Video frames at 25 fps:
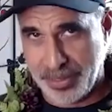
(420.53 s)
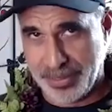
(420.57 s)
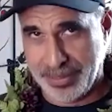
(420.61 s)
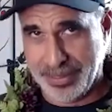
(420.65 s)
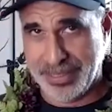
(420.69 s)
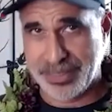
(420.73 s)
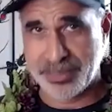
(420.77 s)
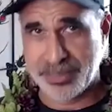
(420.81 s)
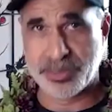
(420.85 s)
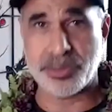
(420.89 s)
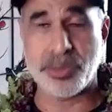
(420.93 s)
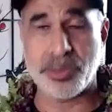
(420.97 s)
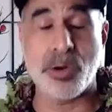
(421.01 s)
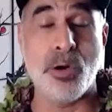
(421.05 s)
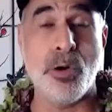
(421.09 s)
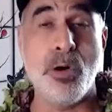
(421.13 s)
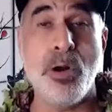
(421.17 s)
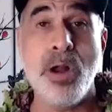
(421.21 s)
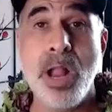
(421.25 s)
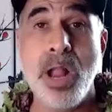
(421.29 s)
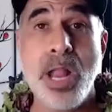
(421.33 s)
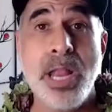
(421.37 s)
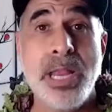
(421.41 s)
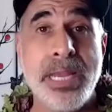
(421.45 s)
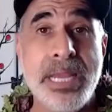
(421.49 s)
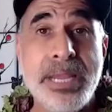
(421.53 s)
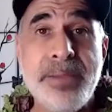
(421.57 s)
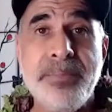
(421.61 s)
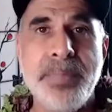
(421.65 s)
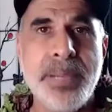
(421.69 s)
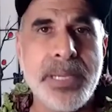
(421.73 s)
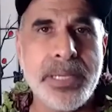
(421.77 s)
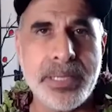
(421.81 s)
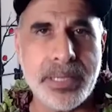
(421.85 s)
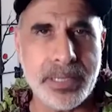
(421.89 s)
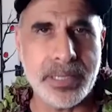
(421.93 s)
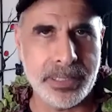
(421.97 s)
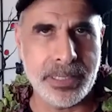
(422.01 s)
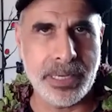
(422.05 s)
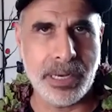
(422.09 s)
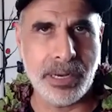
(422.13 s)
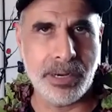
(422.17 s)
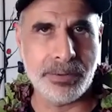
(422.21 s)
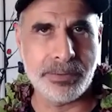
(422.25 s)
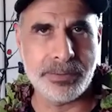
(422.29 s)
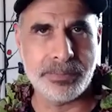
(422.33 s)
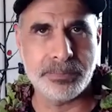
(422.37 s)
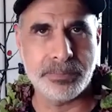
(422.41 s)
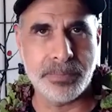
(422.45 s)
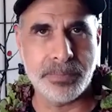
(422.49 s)
And so immediately
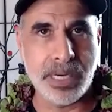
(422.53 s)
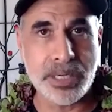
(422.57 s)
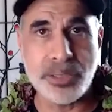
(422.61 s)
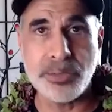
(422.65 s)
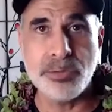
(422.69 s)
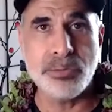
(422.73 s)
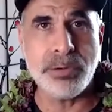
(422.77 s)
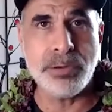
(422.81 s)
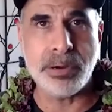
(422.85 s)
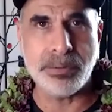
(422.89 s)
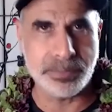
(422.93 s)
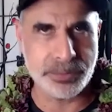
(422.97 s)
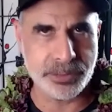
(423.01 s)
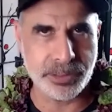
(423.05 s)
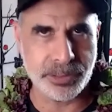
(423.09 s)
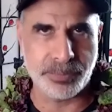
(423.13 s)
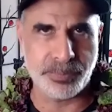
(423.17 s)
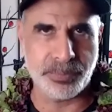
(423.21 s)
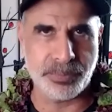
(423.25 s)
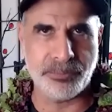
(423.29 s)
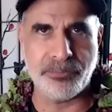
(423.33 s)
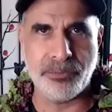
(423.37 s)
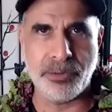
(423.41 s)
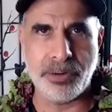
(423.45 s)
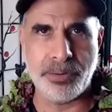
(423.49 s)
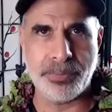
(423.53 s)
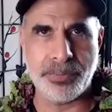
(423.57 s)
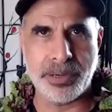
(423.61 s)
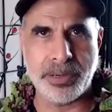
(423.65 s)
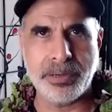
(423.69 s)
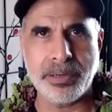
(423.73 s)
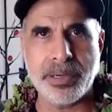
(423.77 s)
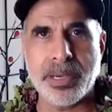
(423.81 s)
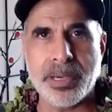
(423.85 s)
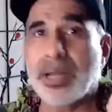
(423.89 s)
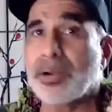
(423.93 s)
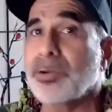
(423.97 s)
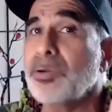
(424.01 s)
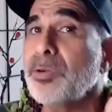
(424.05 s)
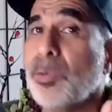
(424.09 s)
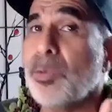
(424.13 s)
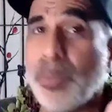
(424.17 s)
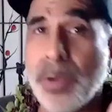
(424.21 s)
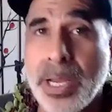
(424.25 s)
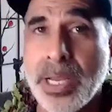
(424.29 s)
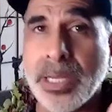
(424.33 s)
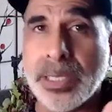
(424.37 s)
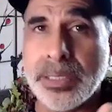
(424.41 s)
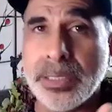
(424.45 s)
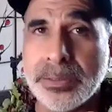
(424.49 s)
I knew I was going to perform there. I don't know when,